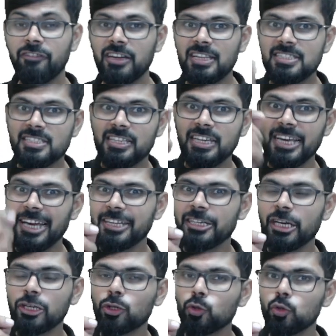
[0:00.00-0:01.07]
it is
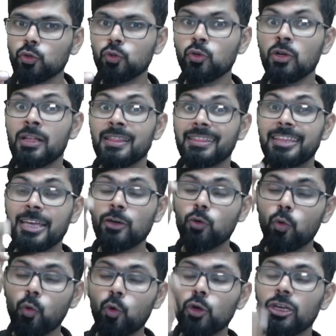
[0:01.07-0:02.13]
related to you, then
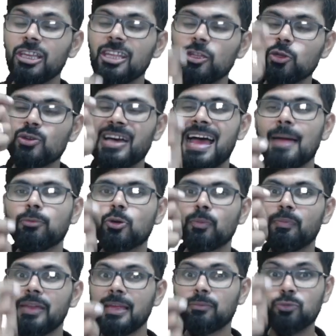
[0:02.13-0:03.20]
only you have to
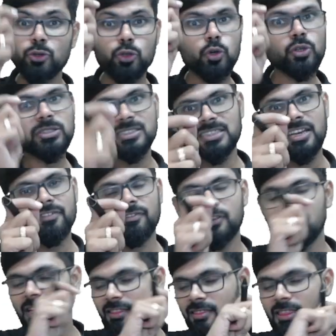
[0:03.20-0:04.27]
blame to yourself,
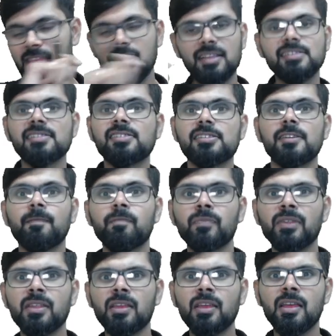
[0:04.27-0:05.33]
nothing else.
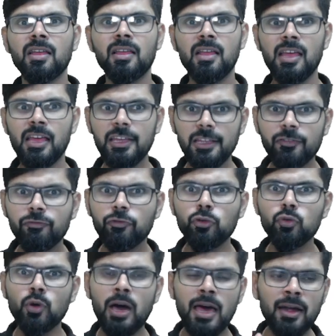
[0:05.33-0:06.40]
If
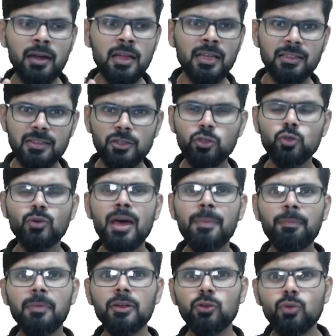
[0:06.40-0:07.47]
you are
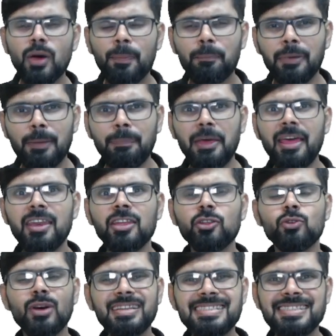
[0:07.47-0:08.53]
preparing,
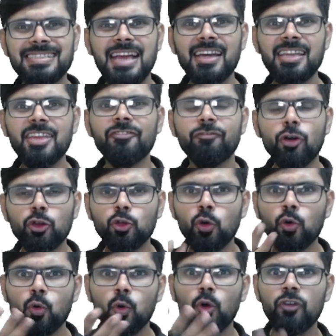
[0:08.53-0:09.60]
you are studying for
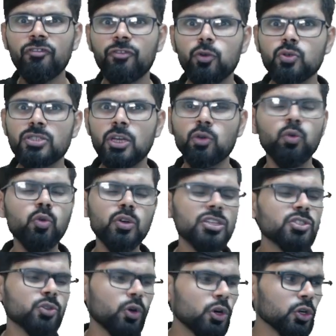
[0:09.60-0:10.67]
your own future, who
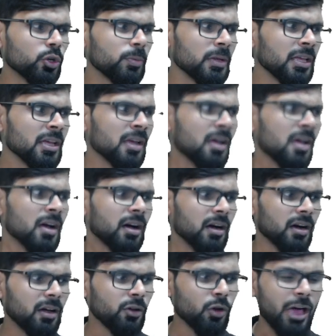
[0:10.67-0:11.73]
is going to be
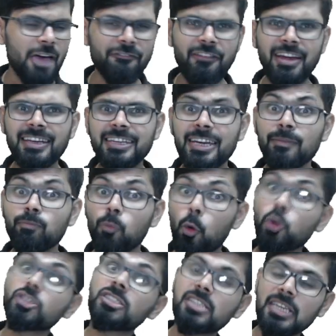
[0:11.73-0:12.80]
affected
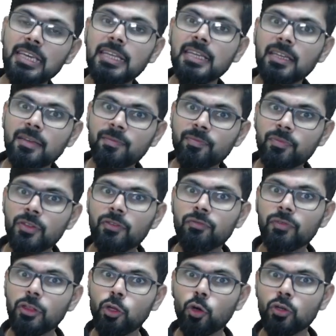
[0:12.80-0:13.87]
mostly
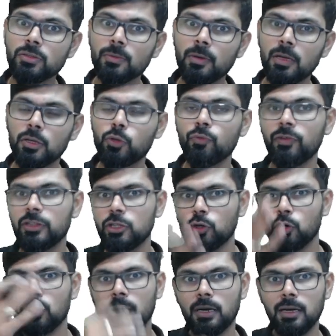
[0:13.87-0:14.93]
with your